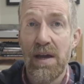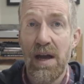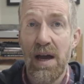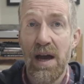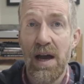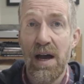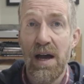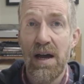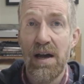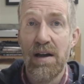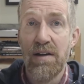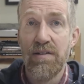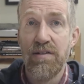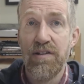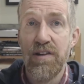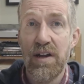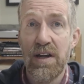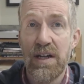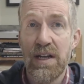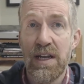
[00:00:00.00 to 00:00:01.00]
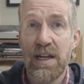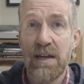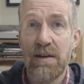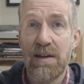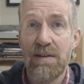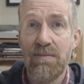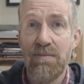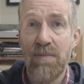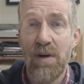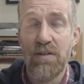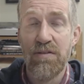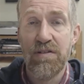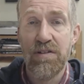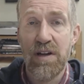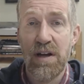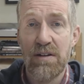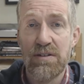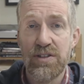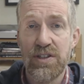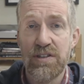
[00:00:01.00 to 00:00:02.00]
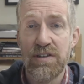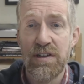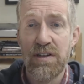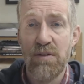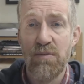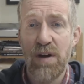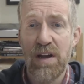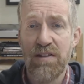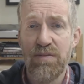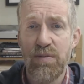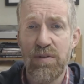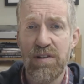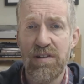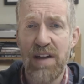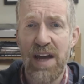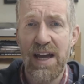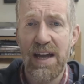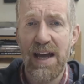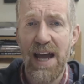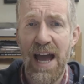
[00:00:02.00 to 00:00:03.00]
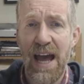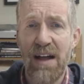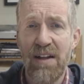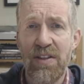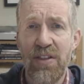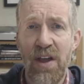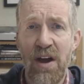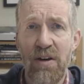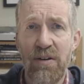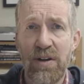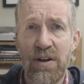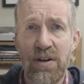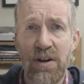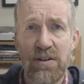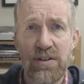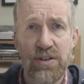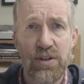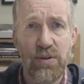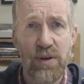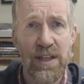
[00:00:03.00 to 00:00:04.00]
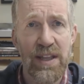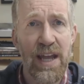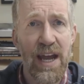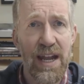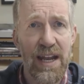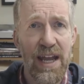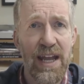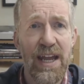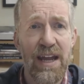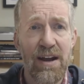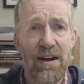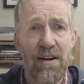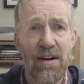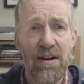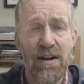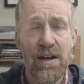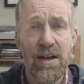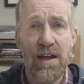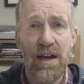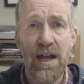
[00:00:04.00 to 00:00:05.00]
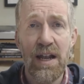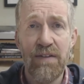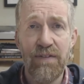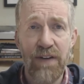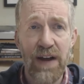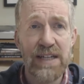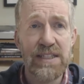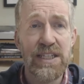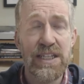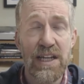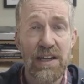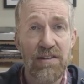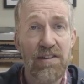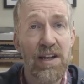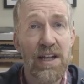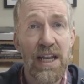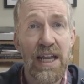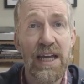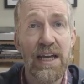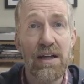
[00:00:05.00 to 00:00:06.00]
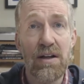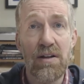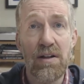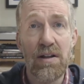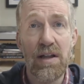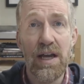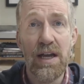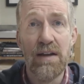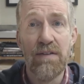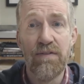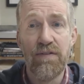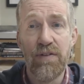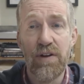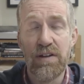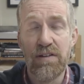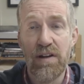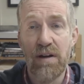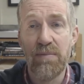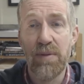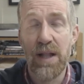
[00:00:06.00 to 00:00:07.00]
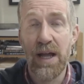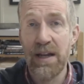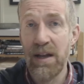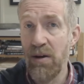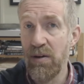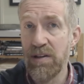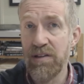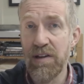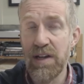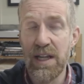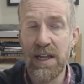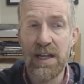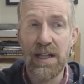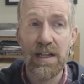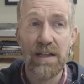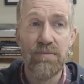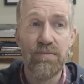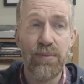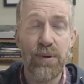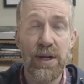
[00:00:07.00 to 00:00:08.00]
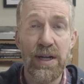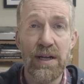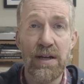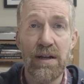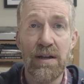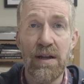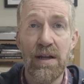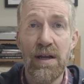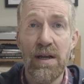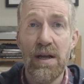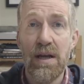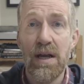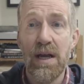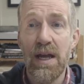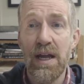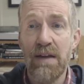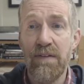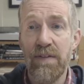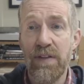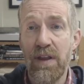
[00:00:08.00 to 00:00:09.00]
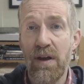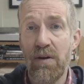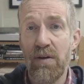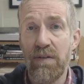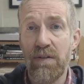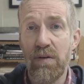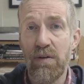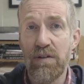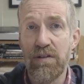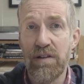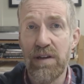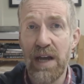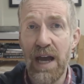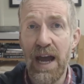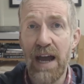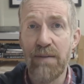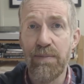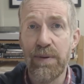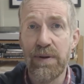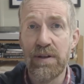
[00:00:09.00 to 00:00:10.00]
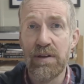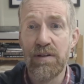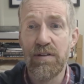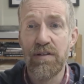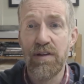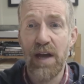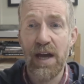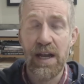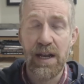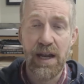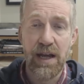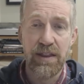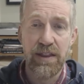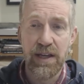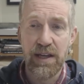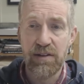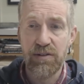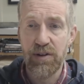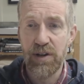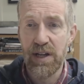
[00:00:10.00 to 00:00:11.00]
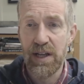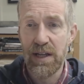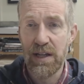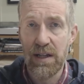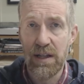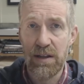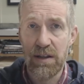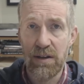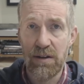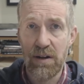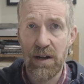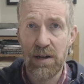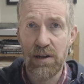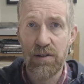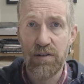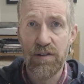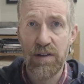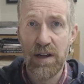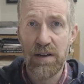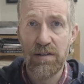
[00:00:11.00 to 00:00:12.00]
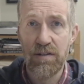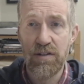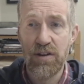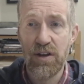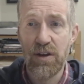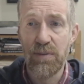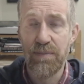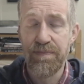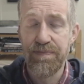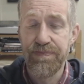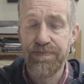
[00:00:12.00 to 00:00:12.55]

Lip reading: certainly most cultures in the West would say, hell no, you're not doing that here. And in fact, it is illegal in, for example, I know it's illegal in Britain, even though of course it happens, and I think it's illegal in the United States too.